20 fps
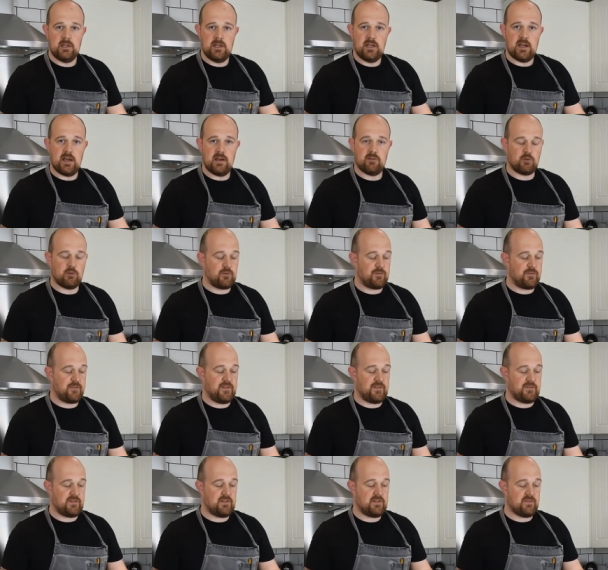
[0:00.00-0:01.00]
I've got
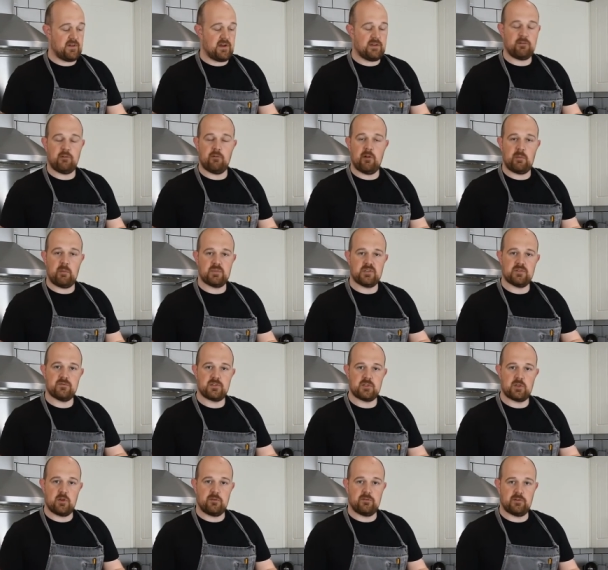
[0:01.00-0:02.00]
55 grams of
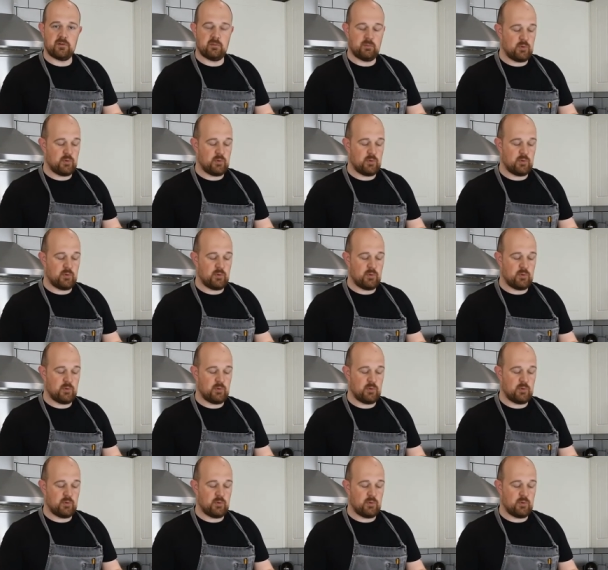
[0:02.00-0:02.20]
softened